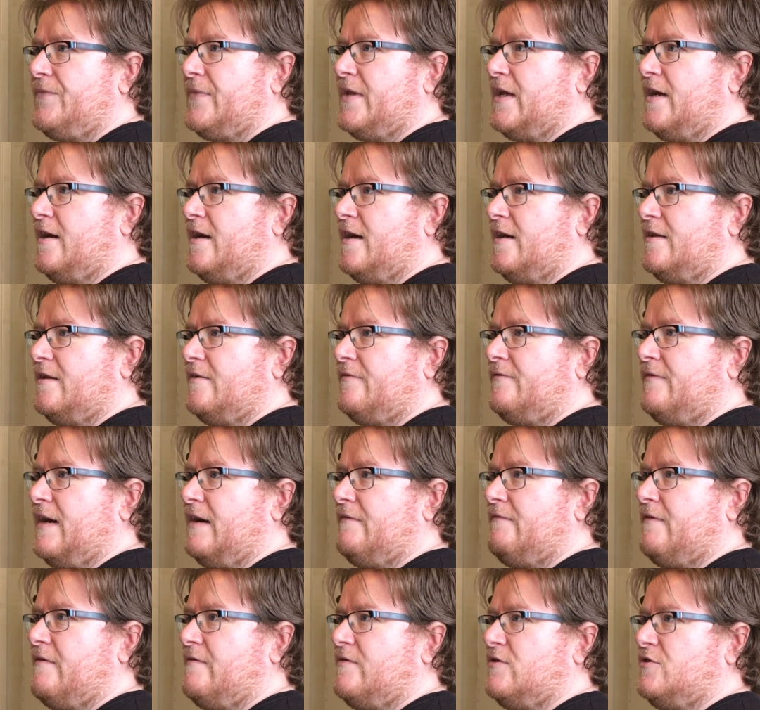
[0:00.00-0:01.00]
The
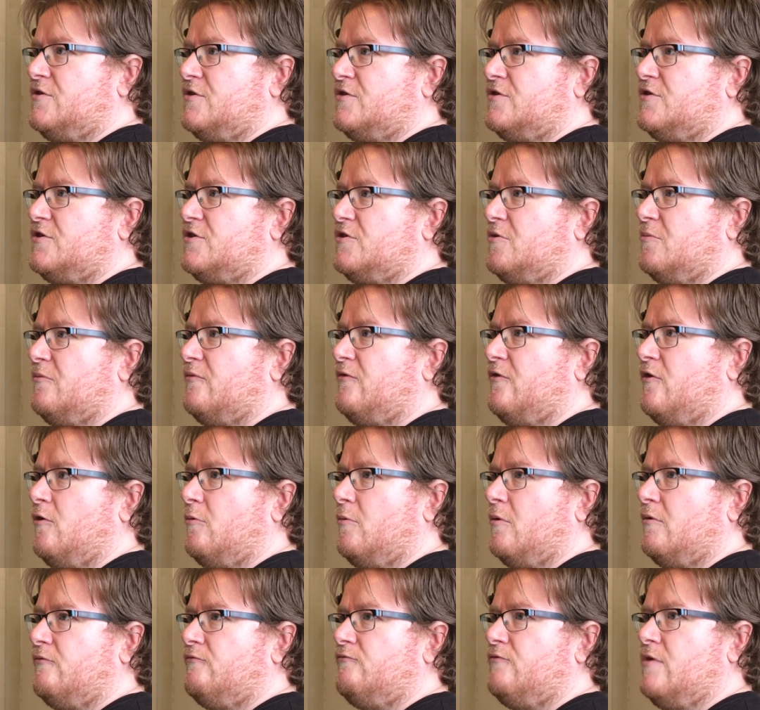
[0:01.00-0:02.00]
fact that they're just some
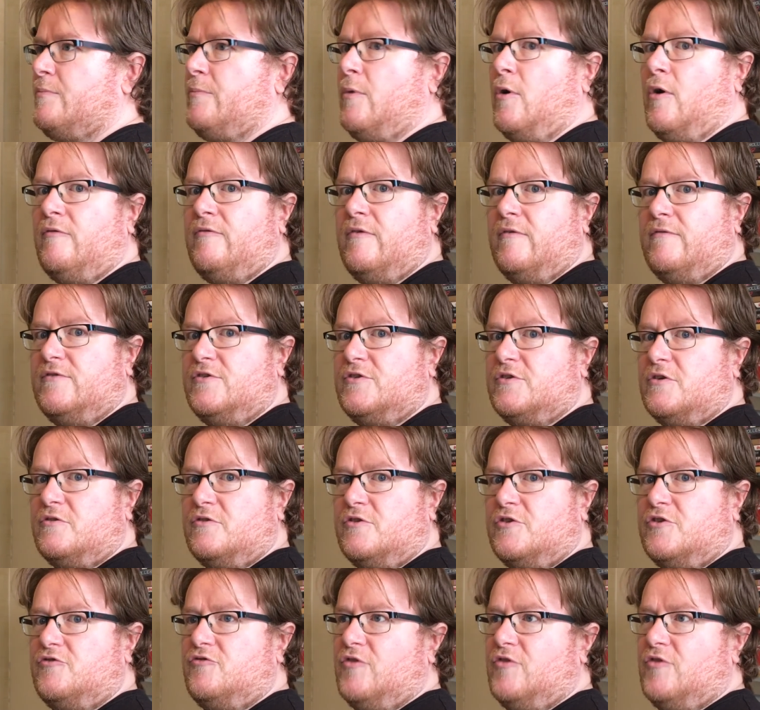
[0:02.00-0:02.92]
form of rip-off of Judge